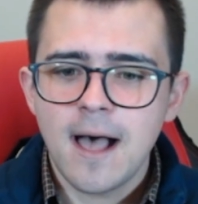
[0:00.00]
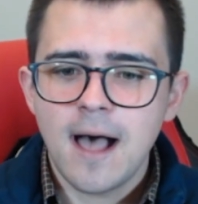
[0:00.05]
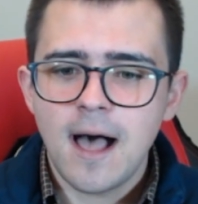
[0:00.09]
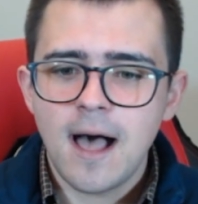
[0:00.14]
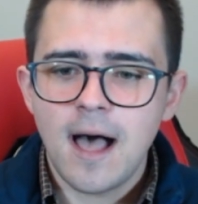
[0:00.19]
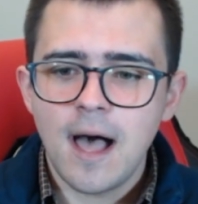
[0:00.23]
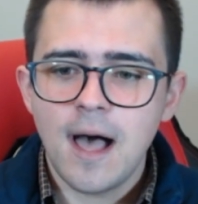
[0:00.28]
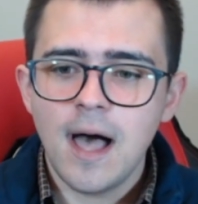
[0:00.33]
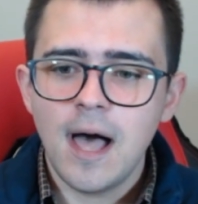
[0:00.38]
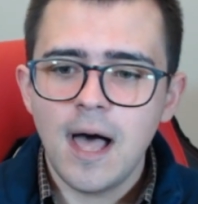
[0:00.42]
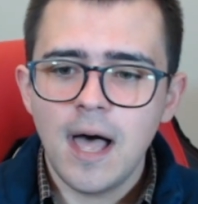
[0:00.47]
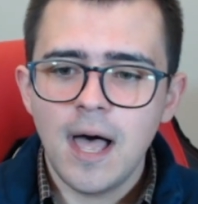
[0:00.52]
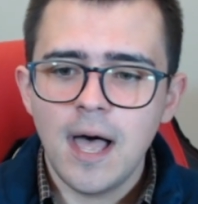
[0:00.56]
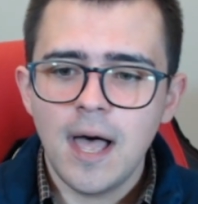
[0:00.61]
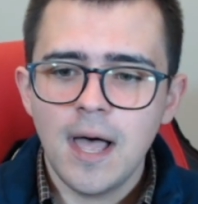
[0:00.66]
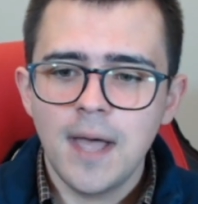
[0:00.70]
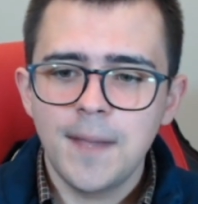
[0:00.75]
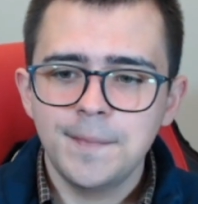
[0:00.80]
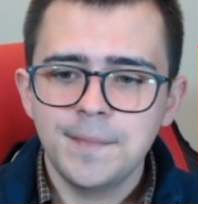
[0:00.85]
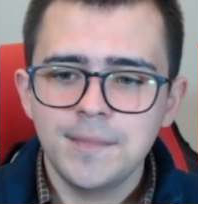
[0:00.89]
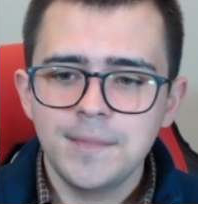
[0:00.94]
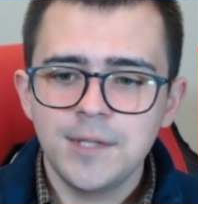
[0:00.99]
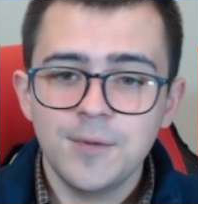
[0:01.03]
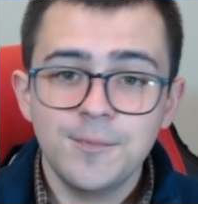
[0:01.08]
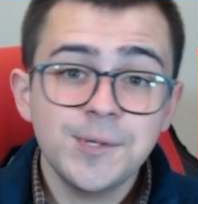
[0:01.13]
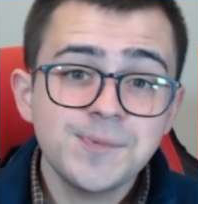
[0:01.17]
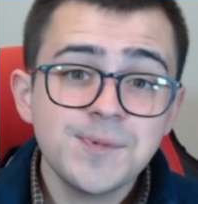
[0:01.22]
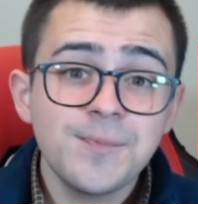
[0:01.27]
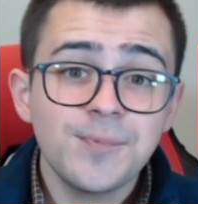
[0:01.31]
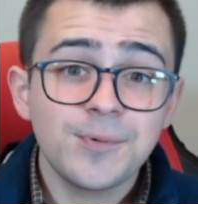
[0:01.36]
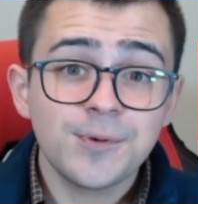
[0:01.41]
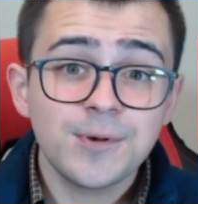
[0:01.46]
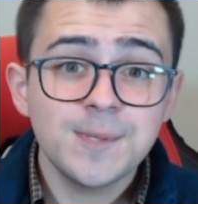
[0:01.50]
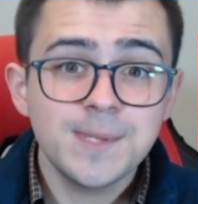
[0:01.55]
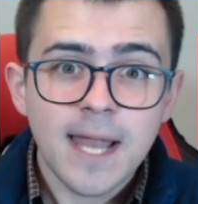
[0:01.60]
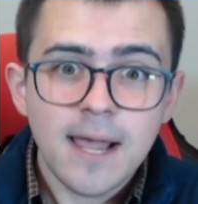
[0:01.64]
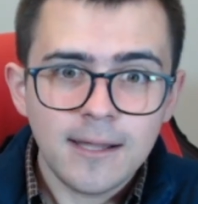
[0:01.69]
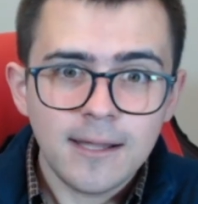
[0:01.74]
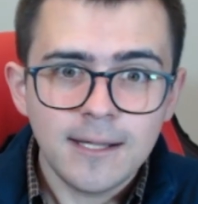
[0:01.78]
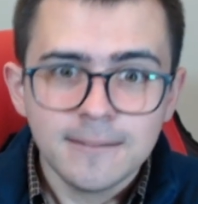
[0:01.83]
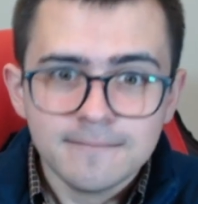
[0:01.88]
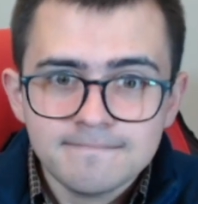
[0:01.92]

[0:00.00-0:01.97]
Most people are vanilla,